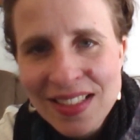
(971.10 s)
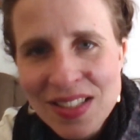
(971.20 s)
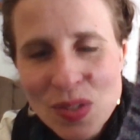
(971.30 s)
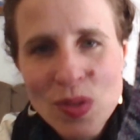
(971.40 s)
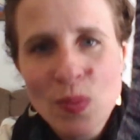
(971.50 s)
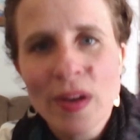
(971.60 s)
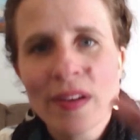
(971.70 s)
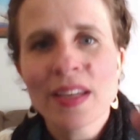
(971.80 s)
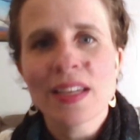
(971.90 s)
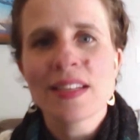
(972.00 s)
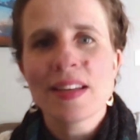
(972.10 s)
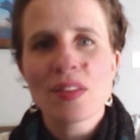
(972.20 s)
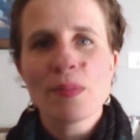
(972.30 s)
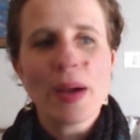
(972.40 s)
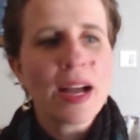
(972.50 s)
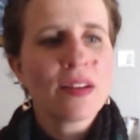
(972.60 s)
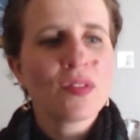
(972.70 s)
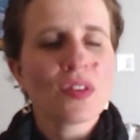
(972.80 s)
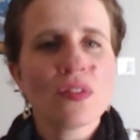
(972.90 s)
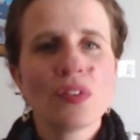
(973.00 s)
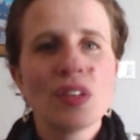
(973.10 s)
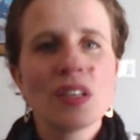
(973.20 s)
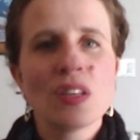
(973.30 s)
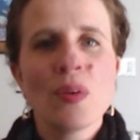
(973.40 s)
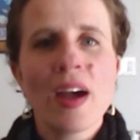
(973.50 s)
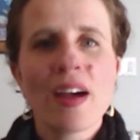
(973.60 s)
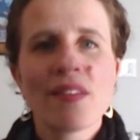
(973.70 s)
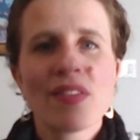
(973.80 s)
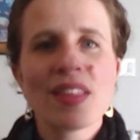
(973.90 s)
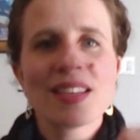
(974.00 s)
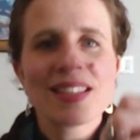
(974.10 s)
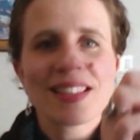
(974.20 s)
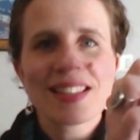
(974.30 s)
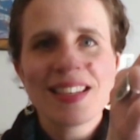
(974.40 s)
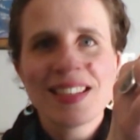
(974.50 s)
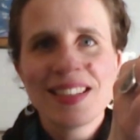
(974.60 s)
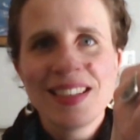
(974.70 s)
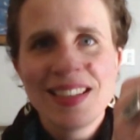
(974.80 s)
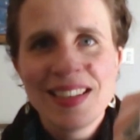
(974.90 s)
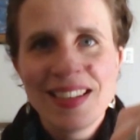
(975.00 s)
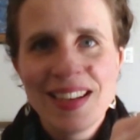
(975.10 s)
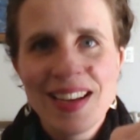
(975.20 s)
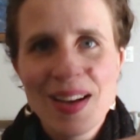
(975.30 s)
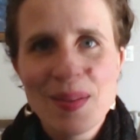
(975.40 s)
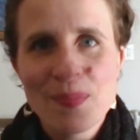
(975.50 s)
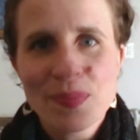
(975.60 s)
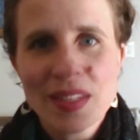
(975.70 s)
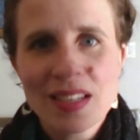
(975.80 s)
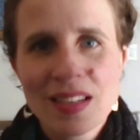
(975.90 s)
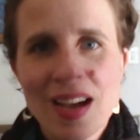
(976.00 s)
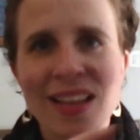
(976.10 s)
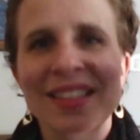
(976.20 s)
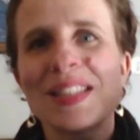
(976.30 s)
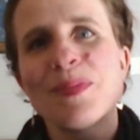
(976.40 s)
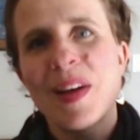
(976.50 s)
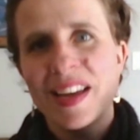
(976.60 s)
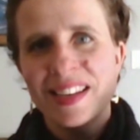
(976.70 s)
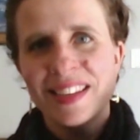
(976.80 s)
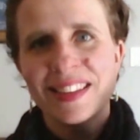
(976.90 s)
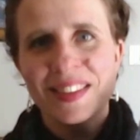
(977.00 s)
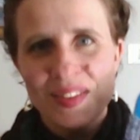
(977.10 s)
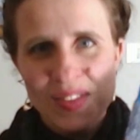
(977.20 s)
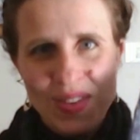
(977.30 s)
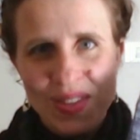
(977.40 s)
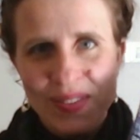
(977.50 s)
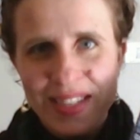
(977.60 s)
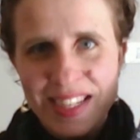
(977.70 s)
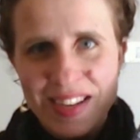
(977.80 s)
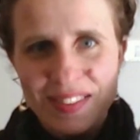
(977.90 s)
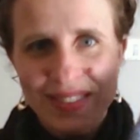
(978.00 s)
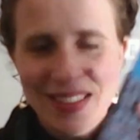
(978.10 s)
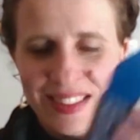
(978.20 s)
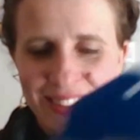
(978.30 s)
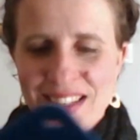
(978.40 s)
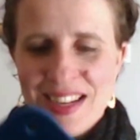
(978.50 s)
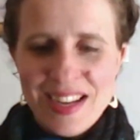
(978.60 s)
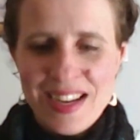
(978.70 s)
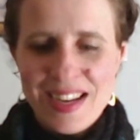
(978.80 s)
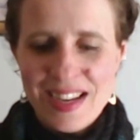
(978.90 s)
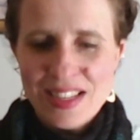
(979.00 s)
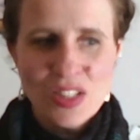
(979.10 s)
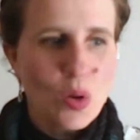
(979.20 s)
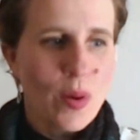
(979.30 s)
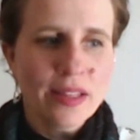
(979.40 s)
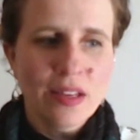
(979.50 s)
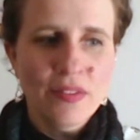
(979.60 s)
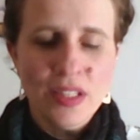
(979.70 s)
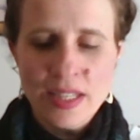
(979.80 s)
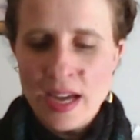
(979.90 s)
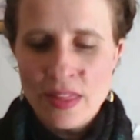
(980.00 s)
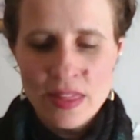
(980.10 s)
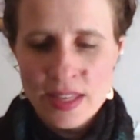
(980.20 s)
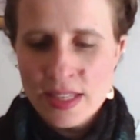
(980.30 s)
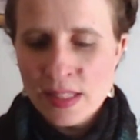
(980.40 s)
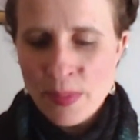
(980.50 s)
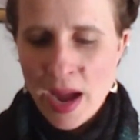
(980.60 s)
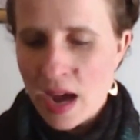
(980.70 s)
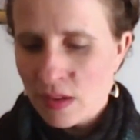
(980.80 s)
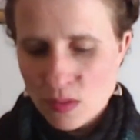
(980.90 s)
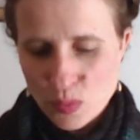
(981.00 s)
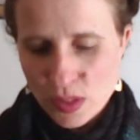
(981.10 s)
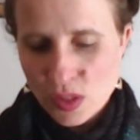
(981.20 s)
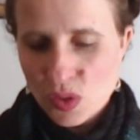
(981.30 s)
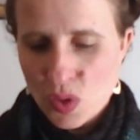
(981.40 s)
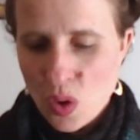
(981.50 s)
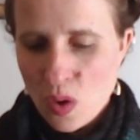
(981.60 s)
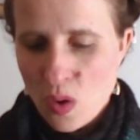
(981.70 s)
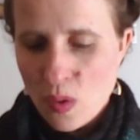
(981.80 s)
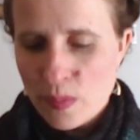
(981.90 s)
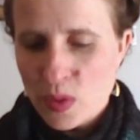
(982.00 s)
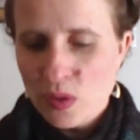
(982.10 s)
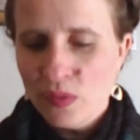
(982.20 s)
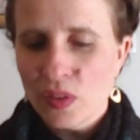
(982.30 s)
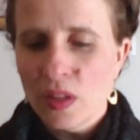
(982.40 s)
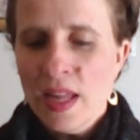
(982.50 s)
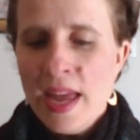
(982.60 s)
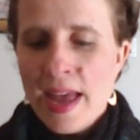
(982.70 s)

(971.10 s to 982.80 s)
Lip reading: So when you're wearing it down the back of your foot, you have this eyelet spine that goes all the way down. So I love it. Yeah, this pattern was so beautiful.